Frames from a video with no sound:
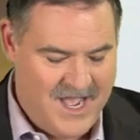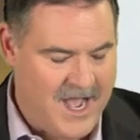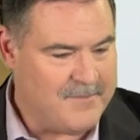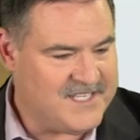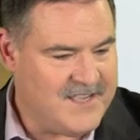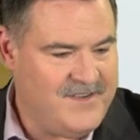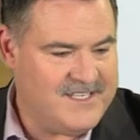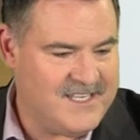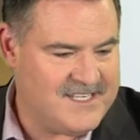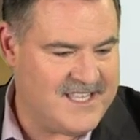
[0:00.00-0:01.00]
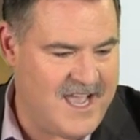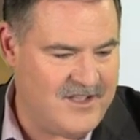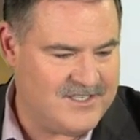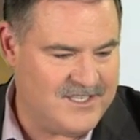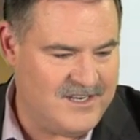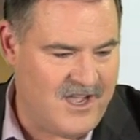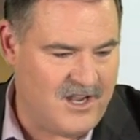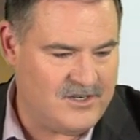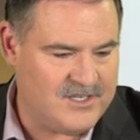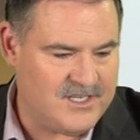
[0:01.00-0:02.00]
Um,
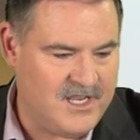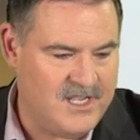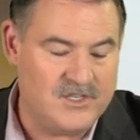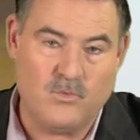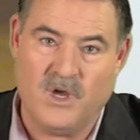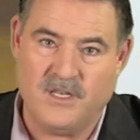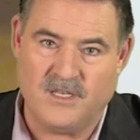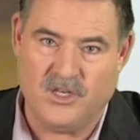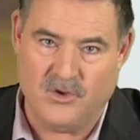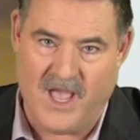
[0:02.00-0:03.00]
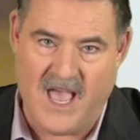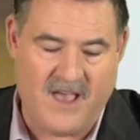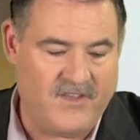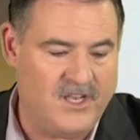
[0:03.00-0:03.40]
$76,000 is what you have,